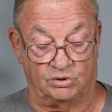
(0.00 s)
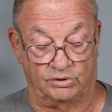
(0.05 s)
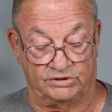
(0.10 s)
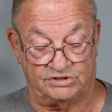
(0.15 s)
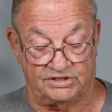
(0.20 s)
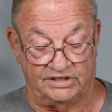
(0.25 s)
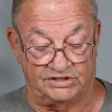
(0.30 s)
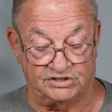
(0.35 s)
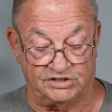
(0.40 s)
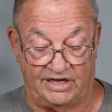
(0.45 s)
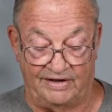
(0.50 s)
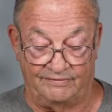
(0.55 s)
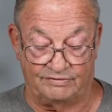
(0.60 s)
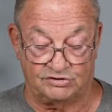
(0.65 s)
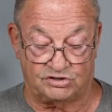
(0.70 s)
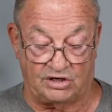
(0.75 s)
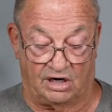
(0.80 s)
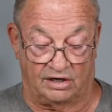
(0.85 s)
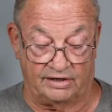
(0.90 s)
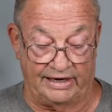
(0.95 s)
so He says, Give
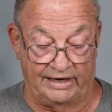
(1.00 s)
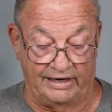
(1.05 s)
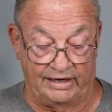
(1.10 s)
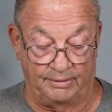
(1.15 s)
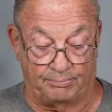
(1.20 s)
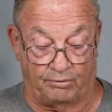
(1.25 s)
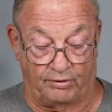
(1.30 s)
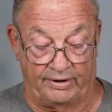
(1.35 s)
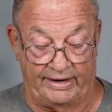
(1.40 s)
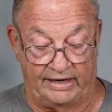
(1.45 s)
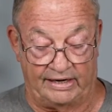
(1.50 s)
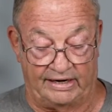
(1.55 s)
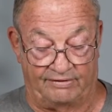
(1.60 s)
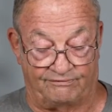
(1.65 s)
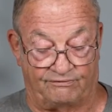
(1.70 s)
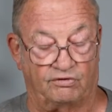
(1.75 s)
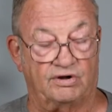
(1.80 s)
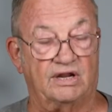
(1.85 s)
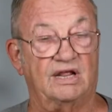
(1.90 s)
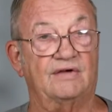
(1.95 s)
us our daily bread and
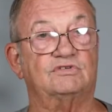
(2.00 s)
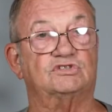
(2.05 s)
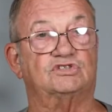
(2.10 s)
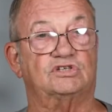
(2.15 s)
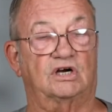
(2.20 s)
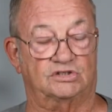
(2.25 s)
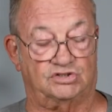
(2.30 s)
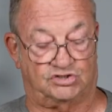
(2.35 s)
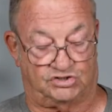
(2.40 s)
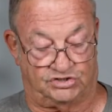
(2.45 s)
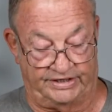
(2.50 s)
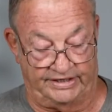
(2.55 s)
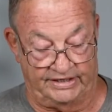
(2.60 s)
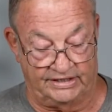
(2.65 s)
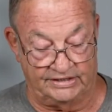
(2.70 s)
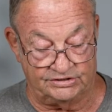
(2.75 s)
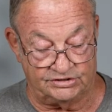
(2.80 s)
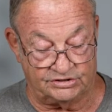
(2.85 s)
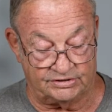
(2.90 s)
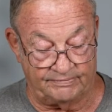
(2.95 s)
forgive us our
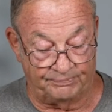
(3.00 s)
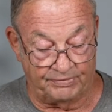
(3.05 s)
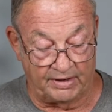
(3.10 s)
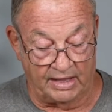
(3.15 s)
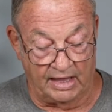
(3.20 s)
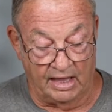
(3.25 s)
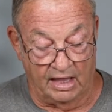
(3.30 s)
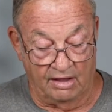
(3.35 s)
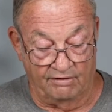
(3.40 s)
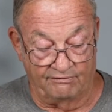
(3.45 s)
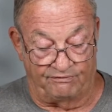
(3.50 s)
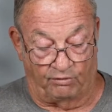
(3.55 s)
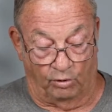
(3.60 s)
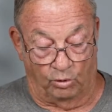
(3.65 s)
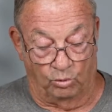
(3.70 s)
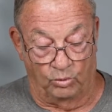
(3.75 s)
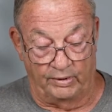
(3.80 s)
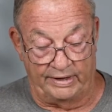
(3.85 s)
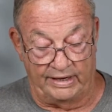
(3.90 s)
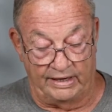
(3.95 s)
sins
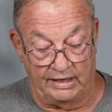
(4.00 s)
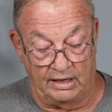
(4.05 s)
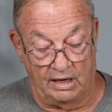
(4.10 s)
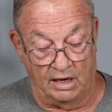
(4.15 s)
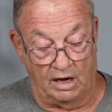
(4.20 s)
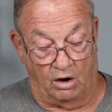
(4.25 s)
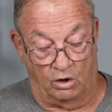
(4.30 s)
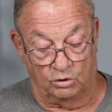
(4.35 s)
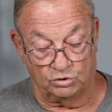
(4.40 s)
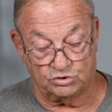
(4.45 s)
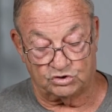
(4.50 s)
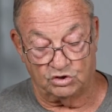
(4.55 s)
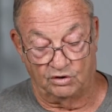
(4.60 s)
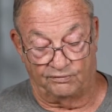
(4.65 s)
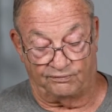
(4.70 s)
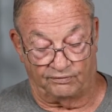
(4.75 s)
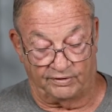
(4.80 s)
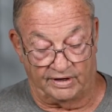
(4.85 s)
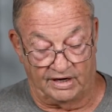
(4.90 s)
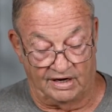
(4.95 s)
for we also
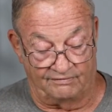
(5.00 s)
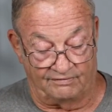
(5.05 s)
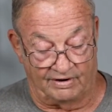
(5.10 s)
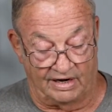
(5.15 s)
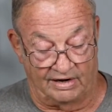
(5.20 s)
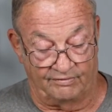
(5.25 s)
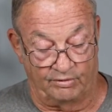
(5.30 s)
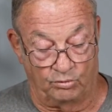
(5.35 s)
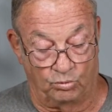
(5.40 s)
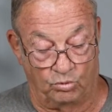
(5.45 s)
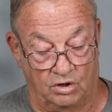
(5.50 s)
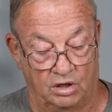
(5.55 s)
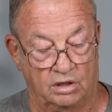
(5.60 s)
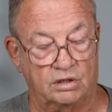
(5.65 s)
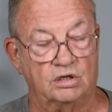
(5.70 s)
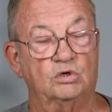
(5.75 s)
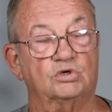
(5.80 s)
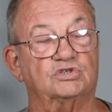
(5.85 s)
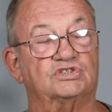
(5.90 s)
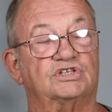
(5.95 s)
forgive everyone
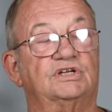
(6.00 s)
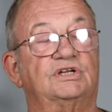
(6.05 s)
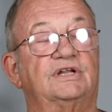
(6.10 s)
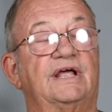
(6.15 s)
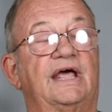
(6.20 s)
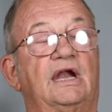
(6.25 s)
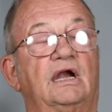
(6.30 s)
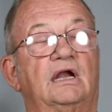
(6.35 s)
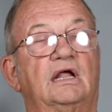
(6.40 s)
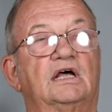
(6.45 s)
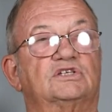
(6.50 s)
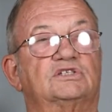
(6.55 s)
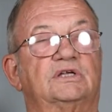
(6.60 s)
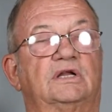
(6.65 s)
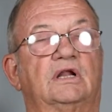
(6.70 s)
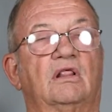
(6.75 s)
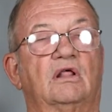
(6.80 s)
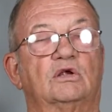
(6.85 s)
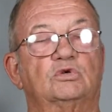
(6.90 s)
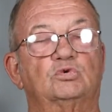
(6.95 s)
who has indebted us. In
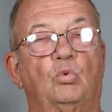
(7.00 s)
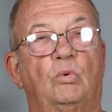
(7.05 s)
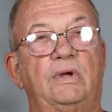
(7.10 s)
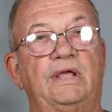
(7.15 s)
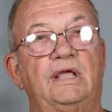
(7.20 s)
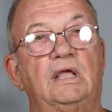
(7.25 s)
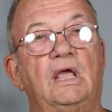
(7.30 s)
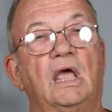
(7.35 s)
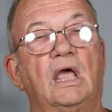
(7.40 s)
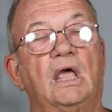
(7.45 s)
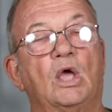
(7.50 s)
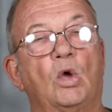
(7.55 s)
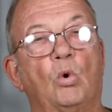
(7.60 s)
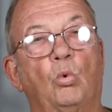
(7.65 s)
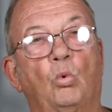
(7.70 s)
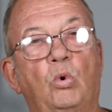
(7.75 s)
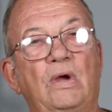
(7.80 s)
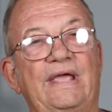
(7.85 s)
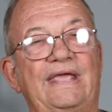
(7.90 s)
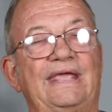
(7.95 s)
other words, we,
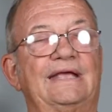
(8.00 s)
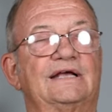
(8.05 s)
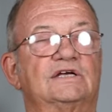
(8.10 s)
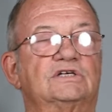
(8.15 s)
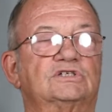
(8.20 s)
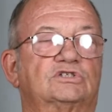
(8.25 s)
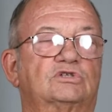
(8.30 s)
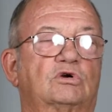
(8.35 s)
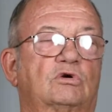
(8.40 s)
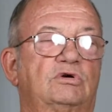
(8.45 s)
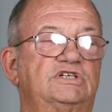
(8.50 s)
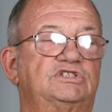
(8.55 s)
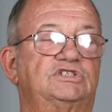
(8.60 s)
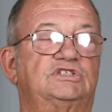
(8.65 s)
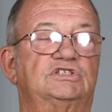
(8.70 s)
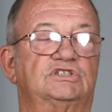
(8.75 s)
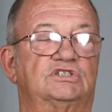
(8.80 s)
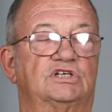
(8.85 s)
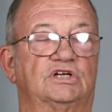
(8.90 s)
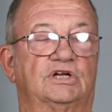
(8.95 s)
we as
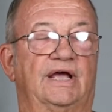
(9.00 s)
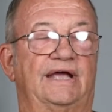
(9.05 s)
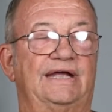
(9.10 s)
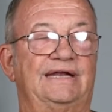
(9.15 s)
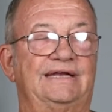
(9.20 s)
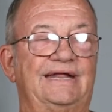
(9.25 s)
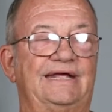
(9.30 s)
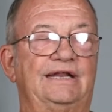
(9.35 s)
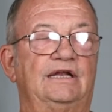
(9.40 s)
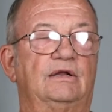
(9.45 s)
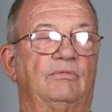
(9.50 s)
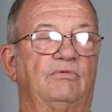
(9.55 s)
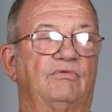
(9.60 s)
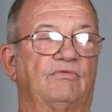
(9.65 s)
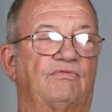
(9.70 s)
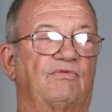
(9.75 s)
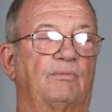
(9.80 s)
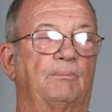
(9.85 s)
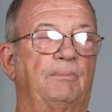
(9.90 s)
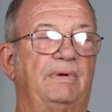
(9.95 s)
Christians today need to
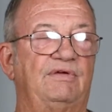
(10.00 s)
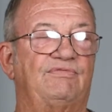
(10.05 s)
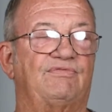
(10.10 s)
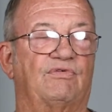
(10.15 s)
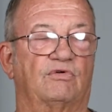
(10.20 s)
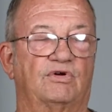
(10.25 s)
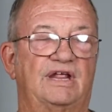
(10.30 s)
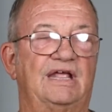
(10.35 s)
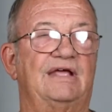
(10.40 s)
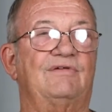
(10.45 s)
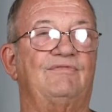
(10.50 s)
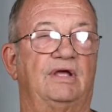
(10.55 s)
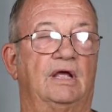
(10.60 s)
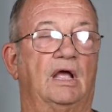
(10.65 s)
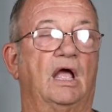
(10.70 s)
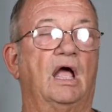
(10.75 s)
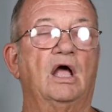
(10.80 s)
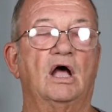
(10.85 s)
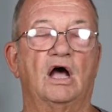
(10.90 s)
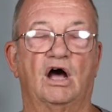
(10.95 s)
be
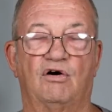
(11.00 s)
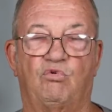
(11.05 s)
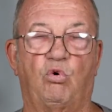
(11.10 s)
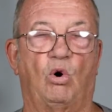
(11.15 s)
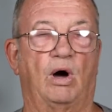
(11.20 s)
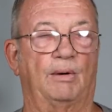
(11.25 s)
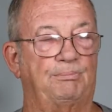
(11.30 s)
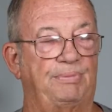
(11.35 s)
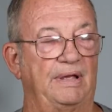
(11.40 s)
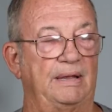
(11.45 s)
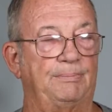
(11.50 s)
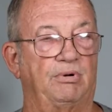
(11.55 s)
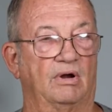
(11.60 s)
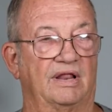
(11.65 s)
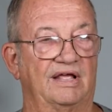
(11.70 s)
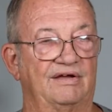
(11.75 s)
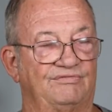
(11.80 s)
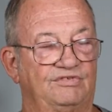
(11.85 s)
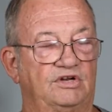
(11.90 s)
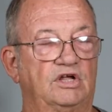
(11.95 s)
forgiving of what people
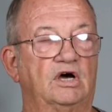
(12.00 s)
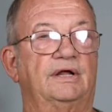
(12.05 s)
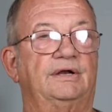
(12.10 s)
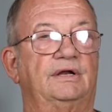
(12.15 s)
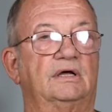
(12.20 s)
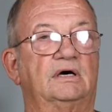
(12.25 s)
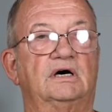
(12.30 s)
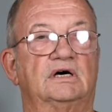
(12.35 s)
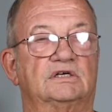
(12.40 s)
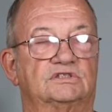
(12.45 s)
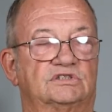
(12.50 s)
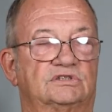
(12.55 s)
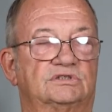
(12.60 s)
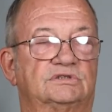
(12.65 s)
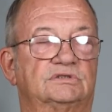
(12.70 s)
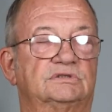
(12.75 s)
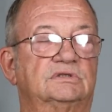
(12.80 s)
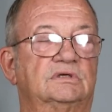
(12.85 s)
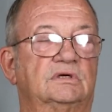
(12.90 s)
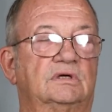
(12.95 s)
have done to us,
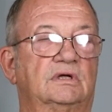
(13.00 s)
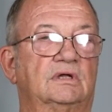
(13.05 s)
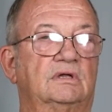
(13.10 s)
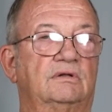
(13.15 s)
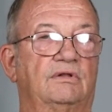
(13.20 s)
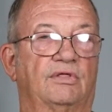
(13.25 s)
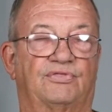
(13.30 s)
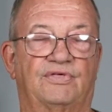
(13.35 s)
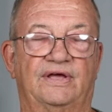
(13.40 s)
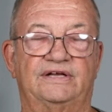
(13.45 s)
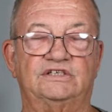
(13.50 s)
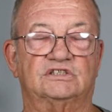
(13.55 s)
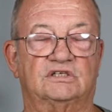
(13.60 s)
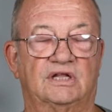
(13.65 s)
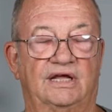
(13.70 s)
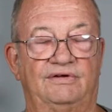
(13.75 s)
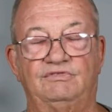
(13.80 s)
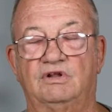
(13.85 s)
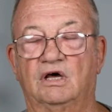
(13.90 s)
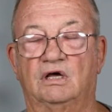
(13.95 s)
the things that
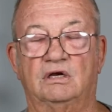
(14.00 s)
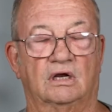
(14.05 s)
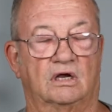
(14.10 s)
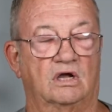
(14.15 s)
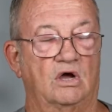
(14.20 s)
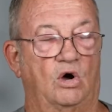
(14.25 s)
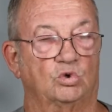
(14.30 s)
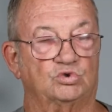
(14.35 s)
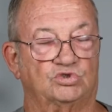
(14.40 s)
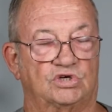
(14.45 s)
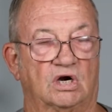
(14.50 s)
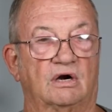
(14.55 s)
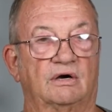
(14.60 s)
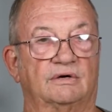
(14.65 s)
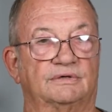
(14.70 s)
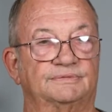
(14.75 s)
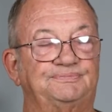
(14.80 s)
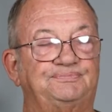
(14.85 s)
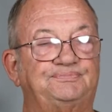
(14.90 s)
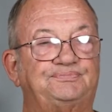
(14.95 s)
they've done to cause
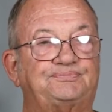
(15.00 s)
hurt.